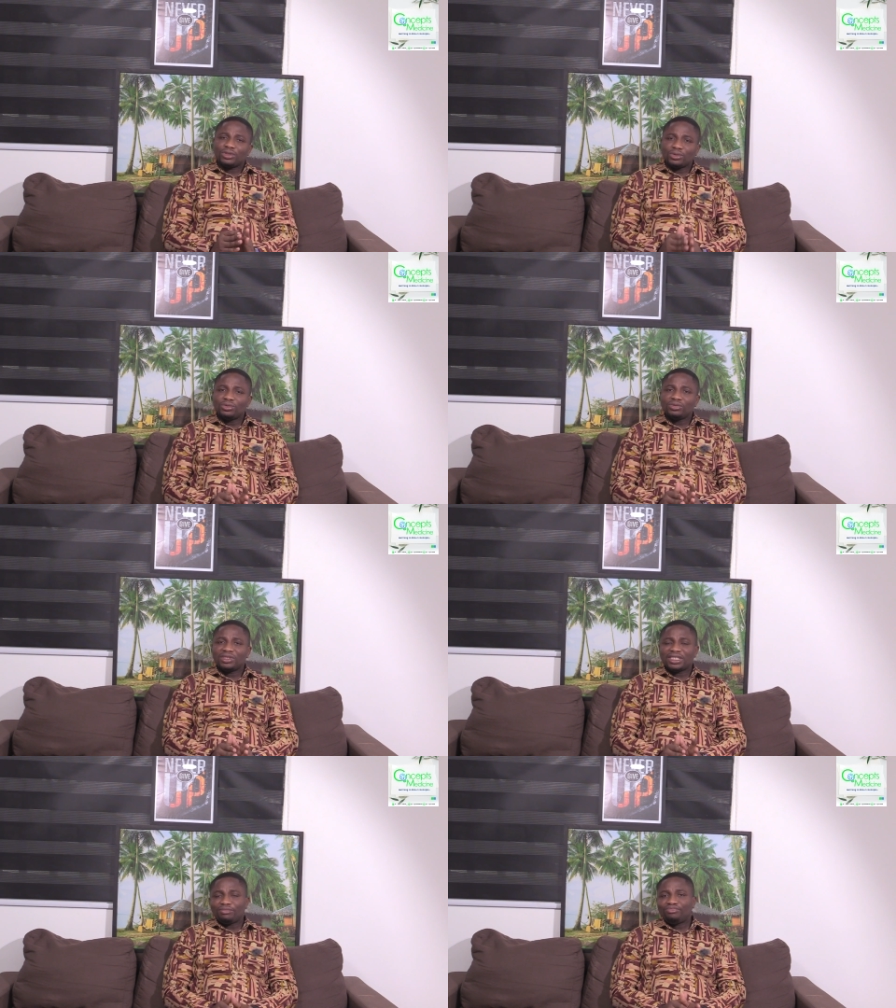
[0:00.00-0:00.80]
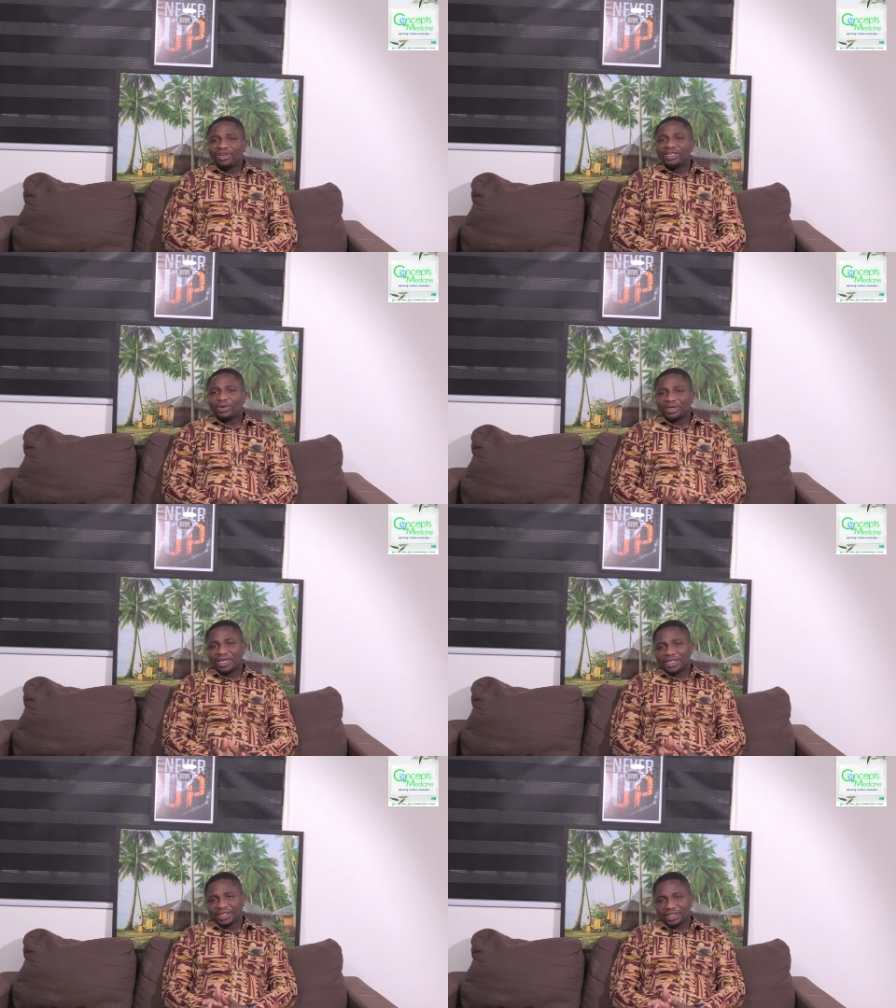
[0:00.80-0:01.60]
2 separate
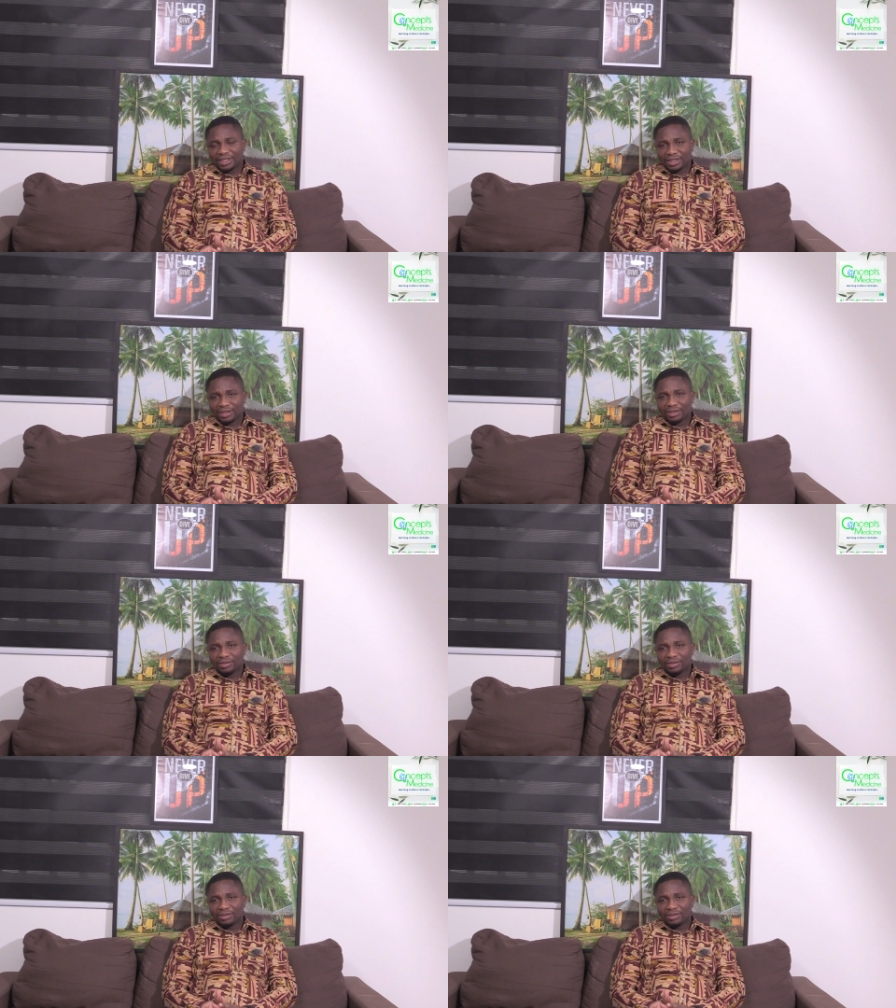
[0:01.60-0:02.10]
occasions